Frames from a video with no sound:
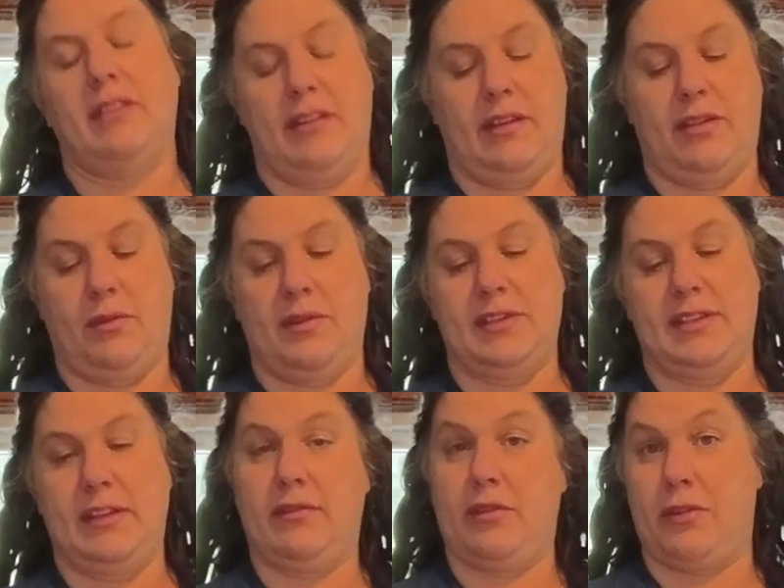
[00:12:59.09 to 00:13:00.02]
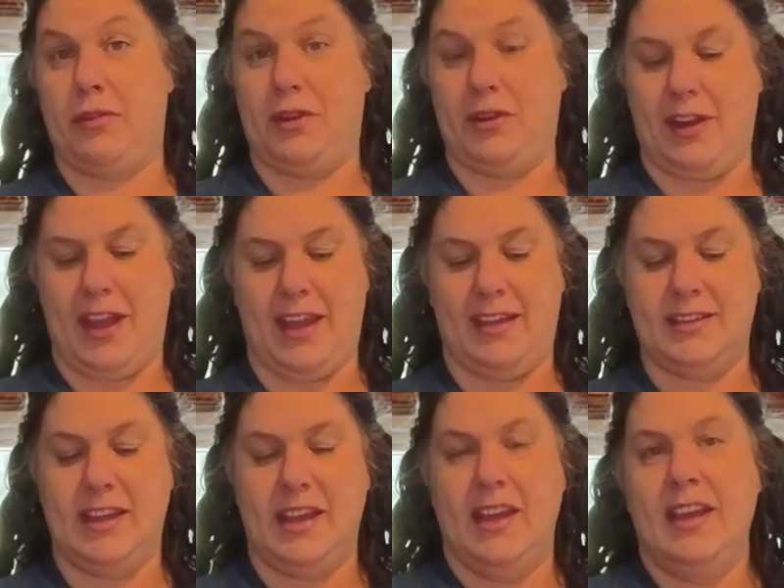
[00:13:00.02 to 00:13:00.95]
like through a sieve or through your
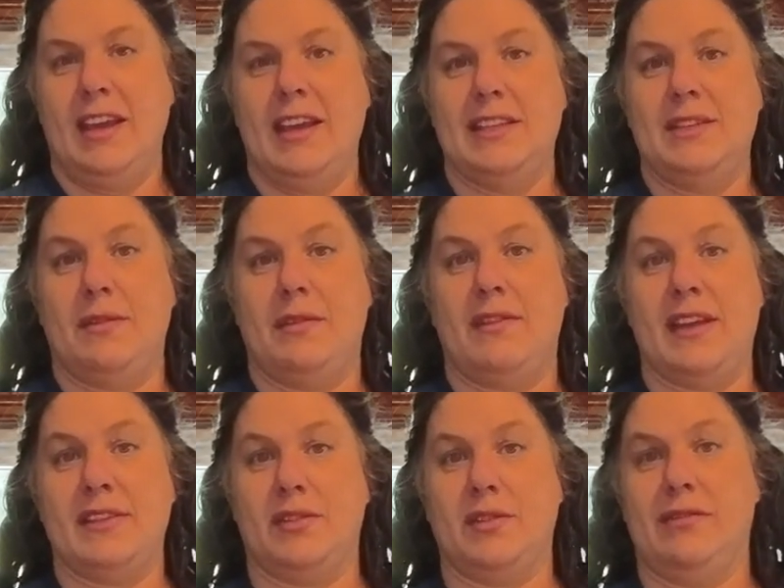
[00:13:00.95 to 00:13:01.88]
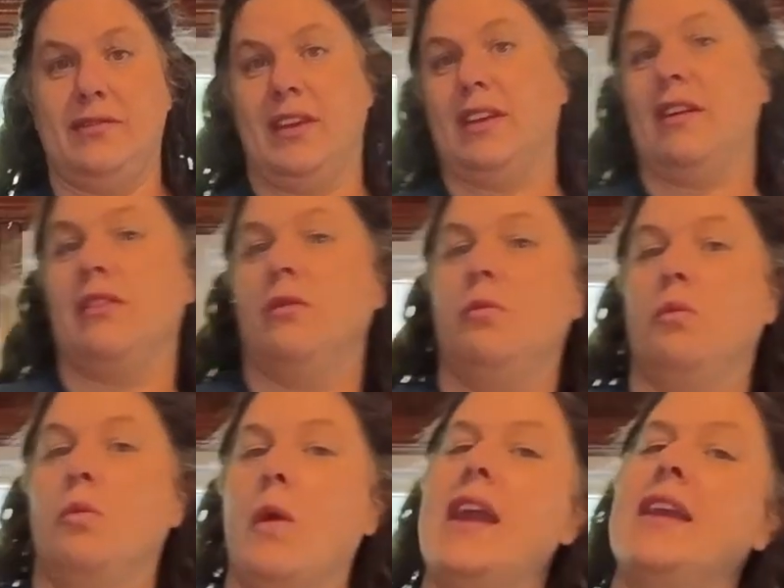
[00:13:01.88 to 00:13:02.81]
hand, into a vessel to figure out the
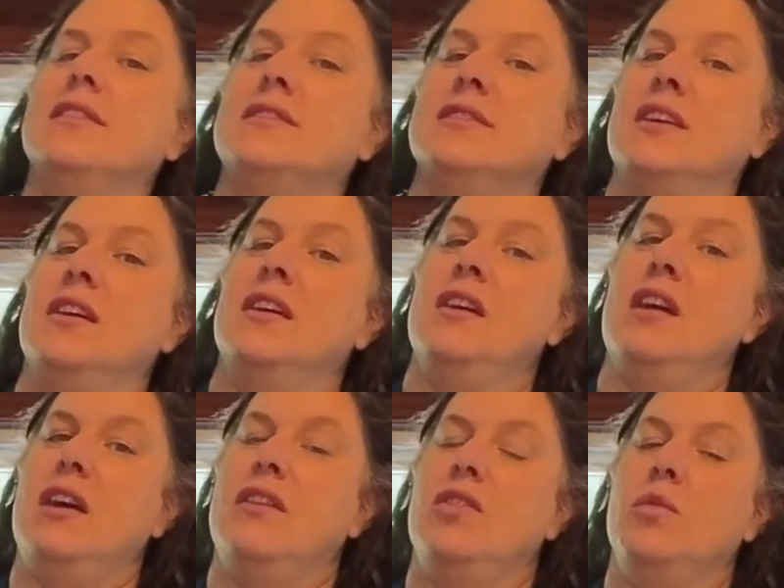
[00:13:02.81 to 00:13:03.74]
weight of the